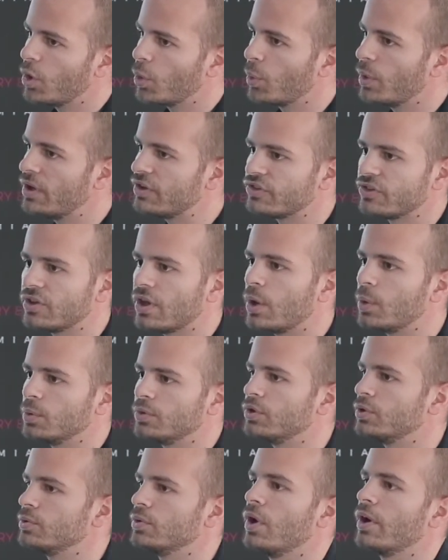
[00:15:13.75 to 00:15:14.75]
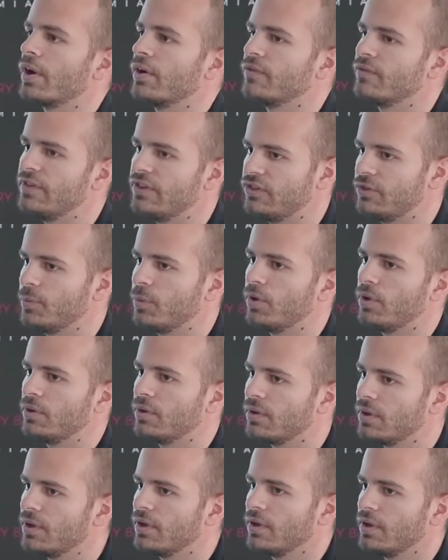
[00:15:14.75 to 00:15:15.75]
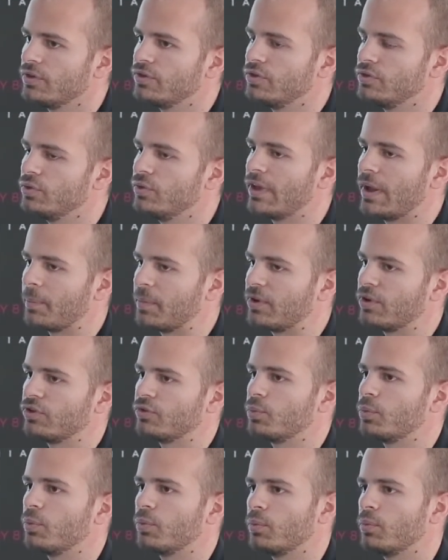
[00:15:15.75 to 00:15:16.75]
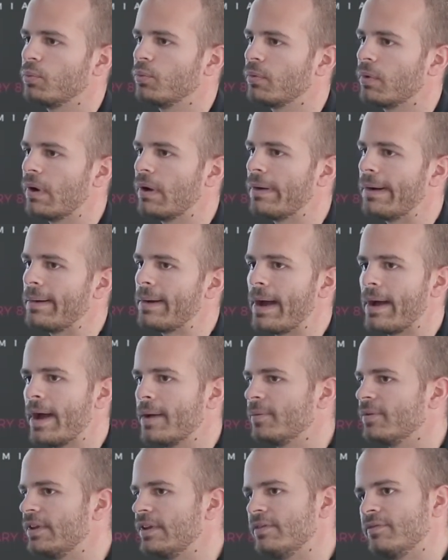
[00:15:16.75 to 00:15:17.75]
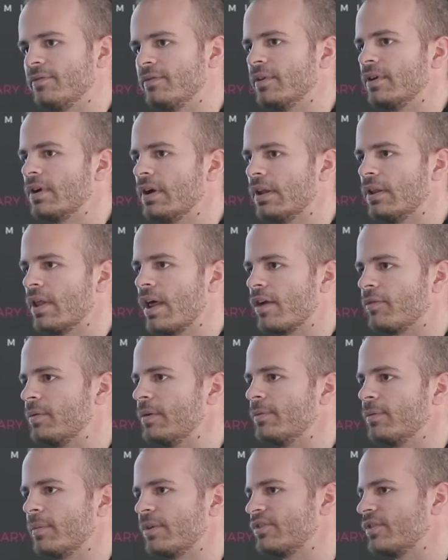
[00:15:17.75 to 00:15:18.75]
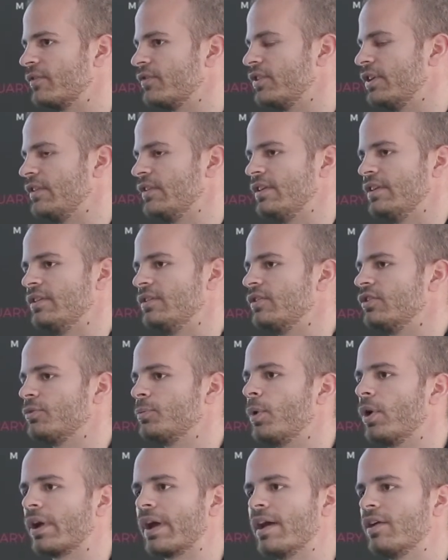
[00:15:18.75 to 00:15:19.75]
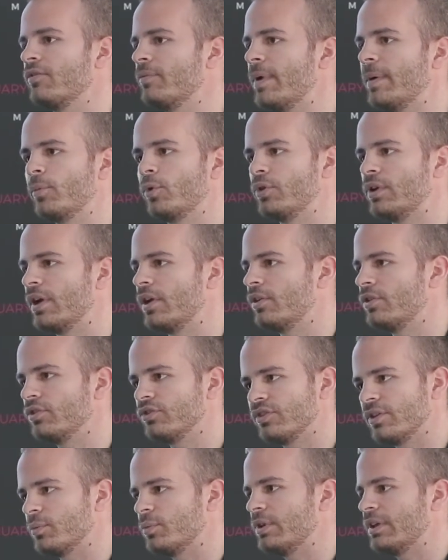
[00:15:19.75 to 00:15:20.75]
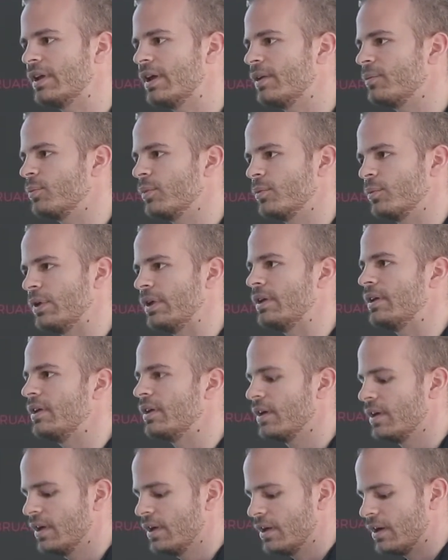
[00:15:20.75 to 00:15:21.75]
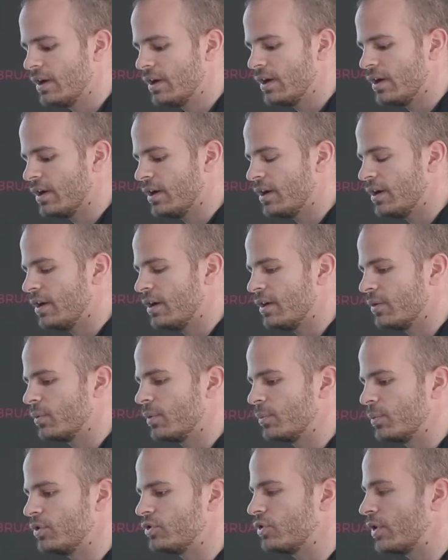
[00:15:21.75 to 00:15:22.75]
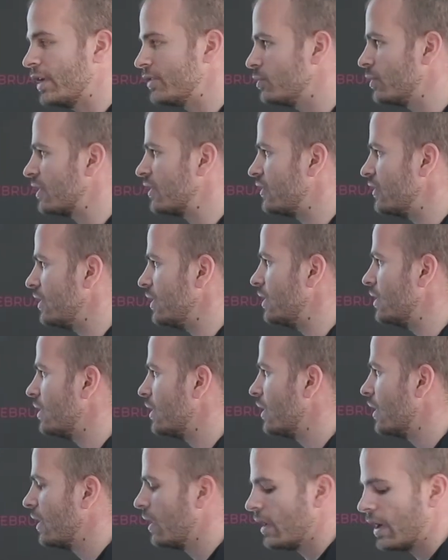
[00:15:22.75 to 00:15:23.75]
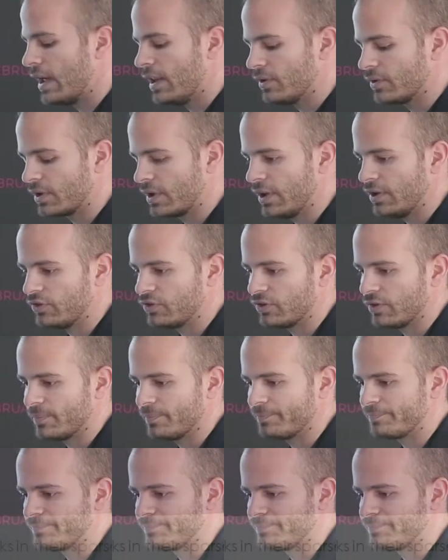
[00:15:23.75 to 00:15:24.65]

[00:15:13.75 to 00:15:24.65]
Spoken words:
where it's no longer feasible to do that, because I believe a lot of people must have seen the Spark out of memory errors that we get when we try to exceed allocation.